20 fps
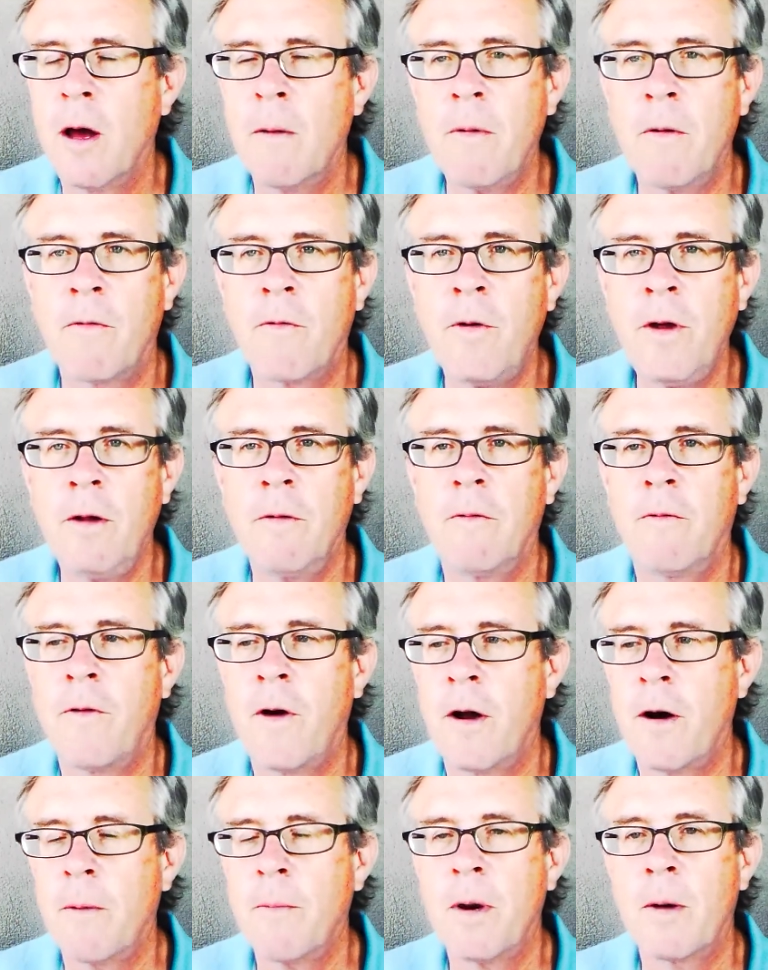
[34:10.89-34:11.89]
I'm a freedom
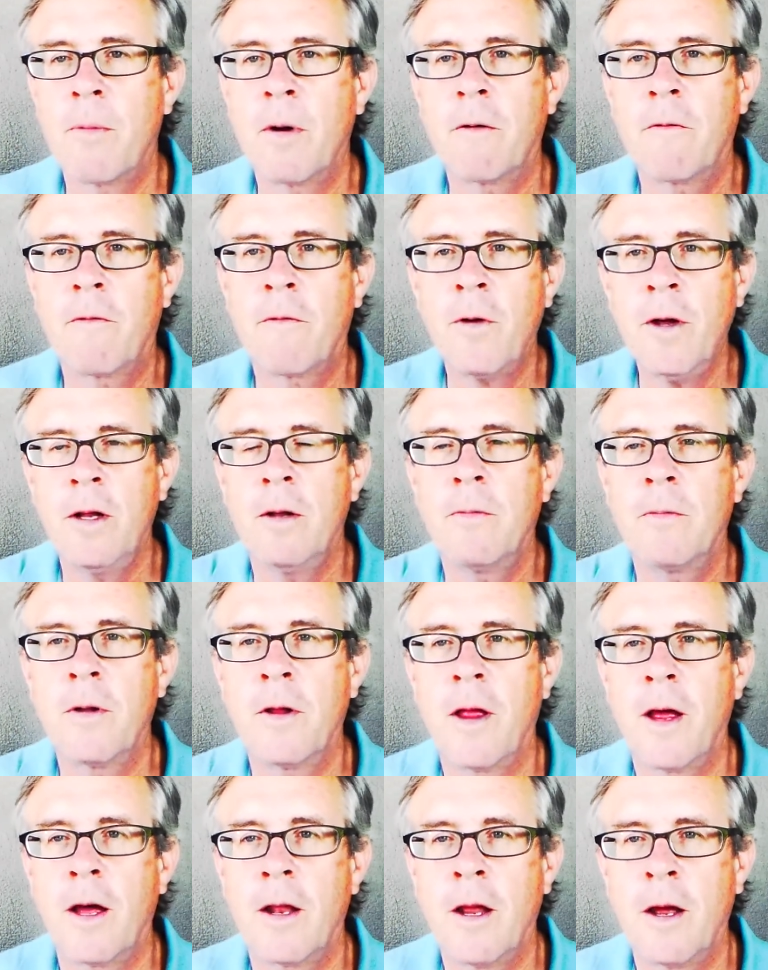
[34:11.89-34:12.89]
fighter. I'm gonna bring freedom
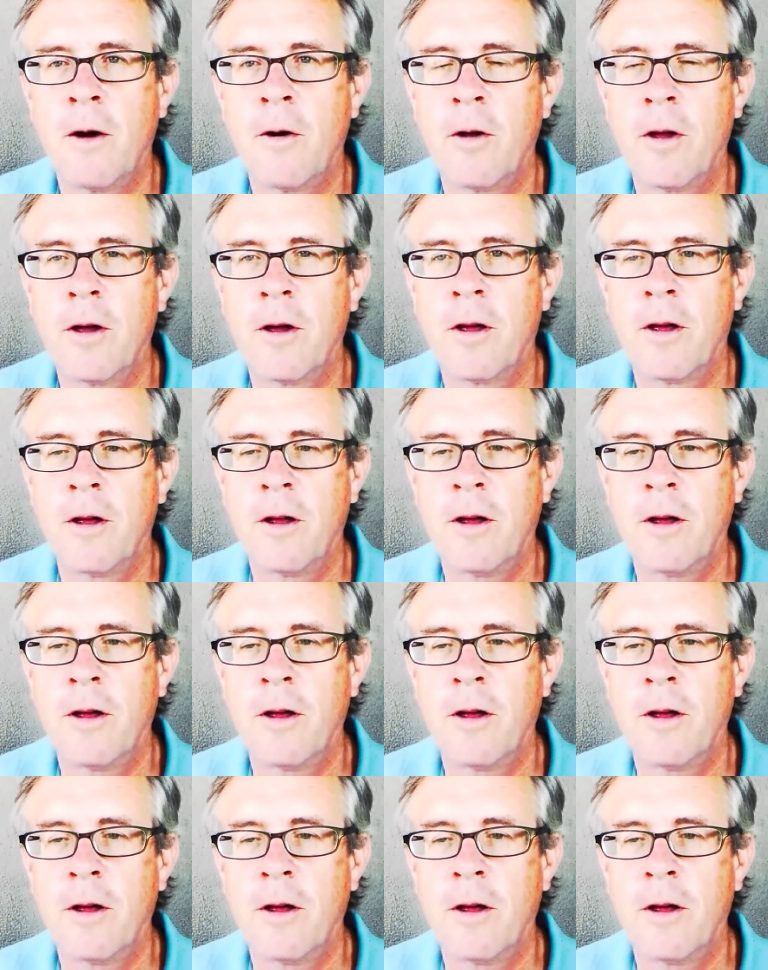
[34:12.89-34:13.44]
to that area.